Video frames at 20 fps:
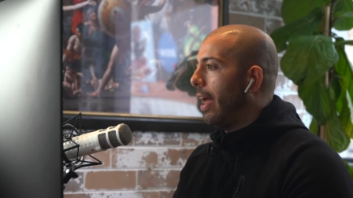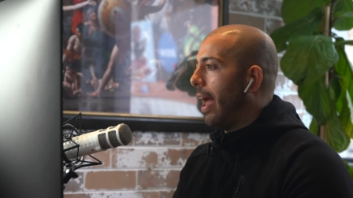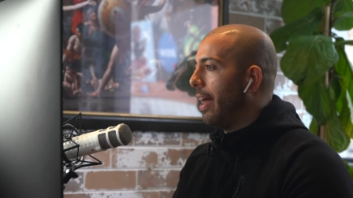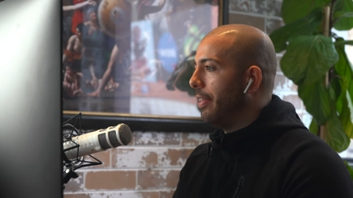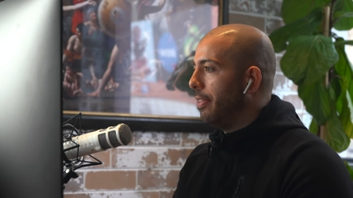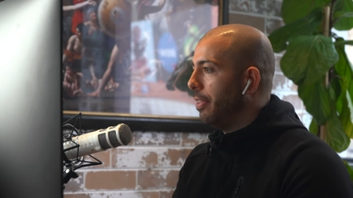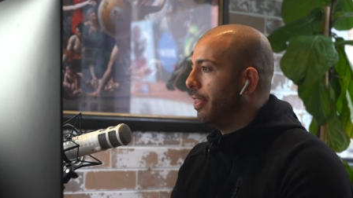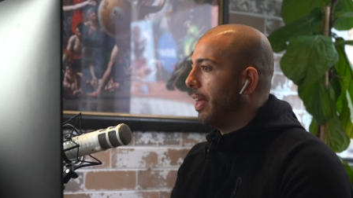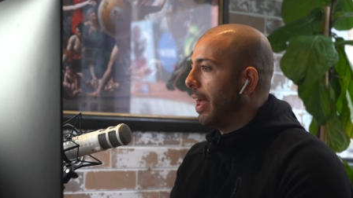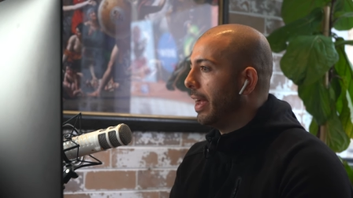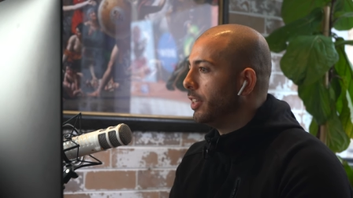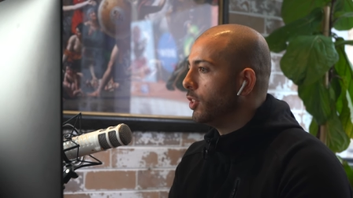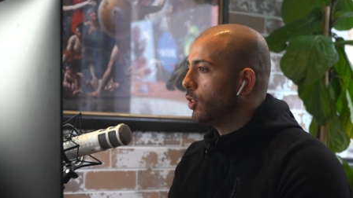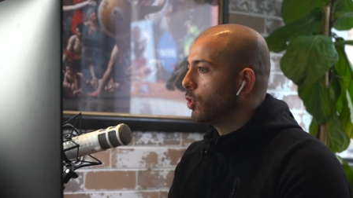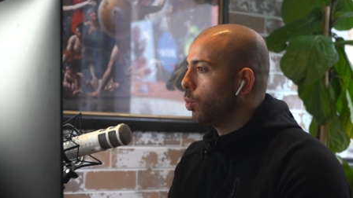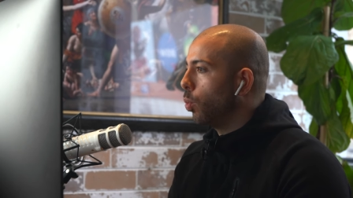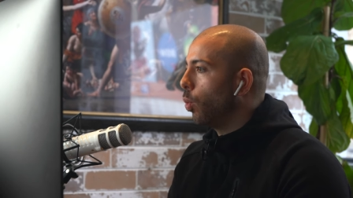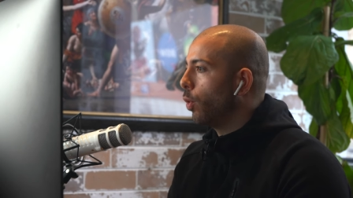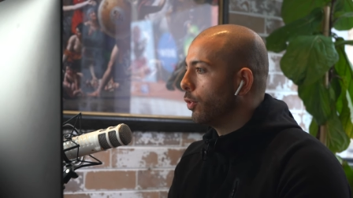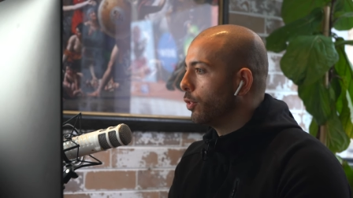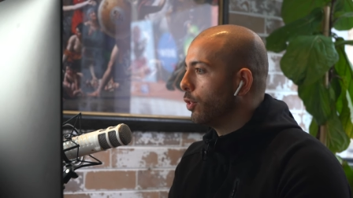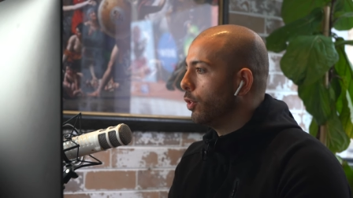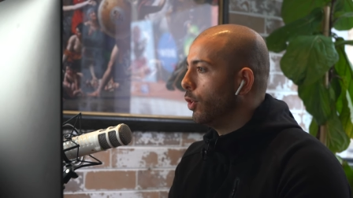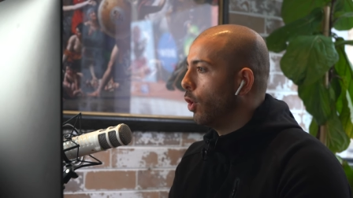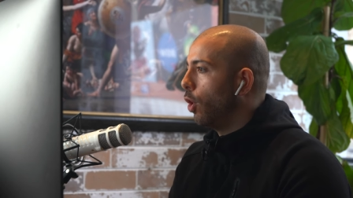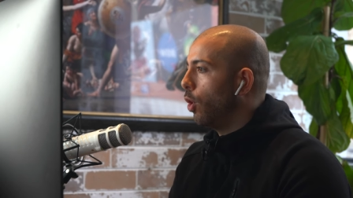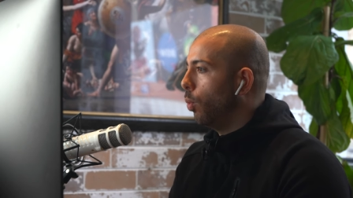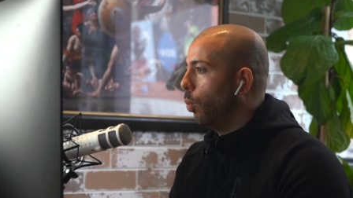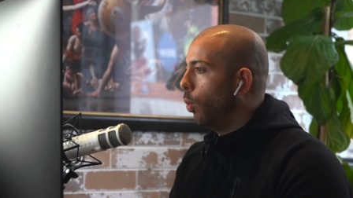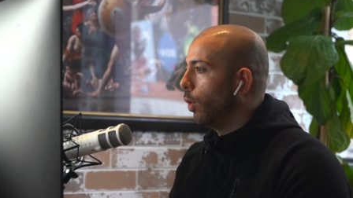and they just want to
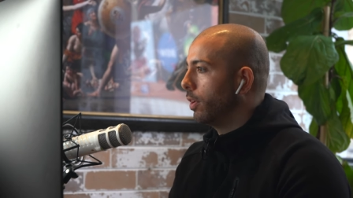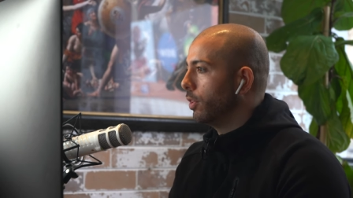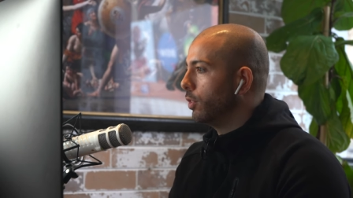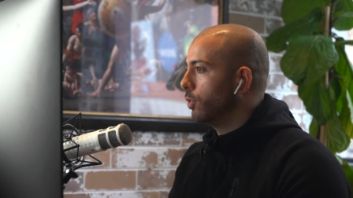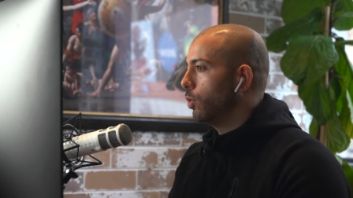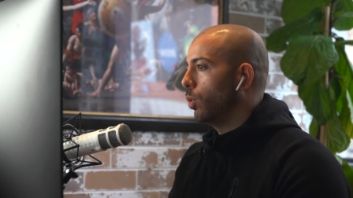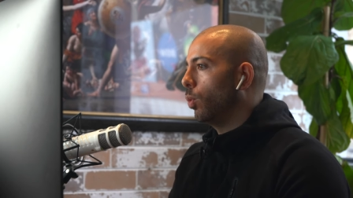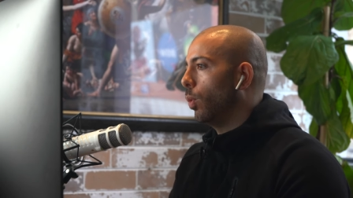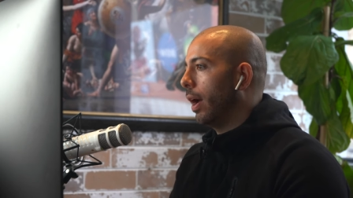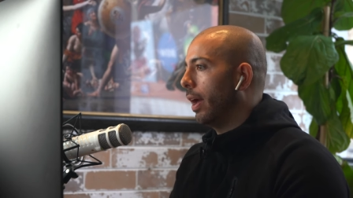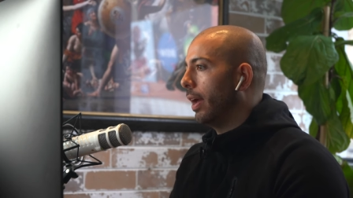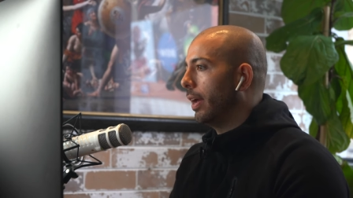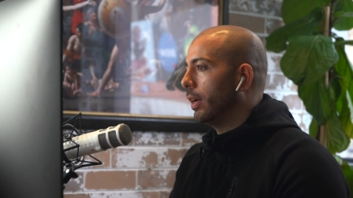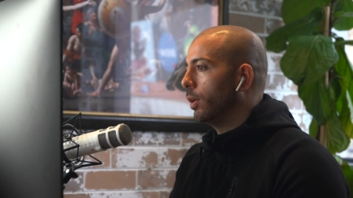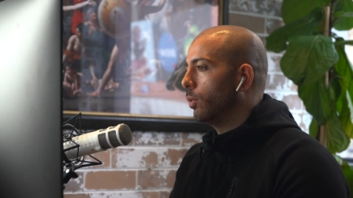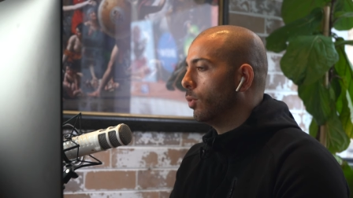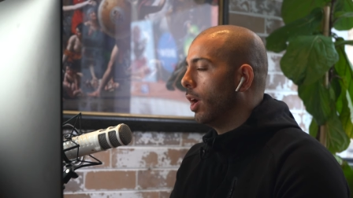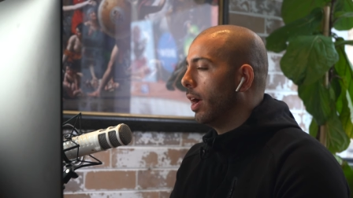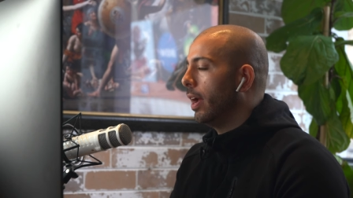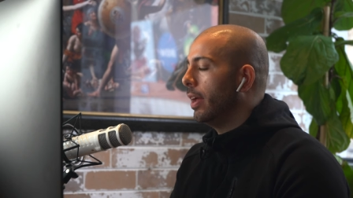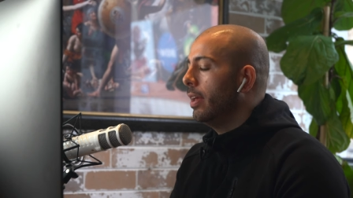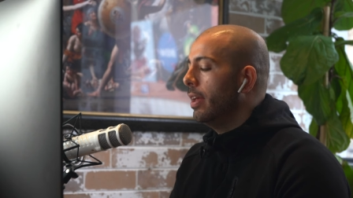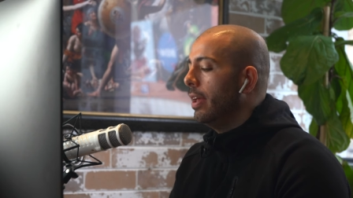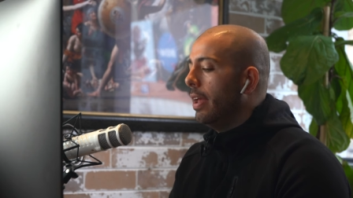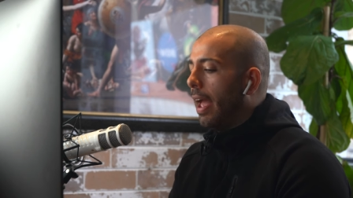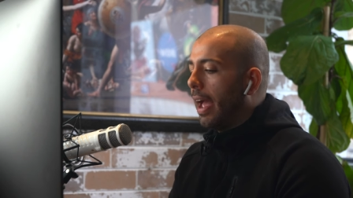know what is the way, right?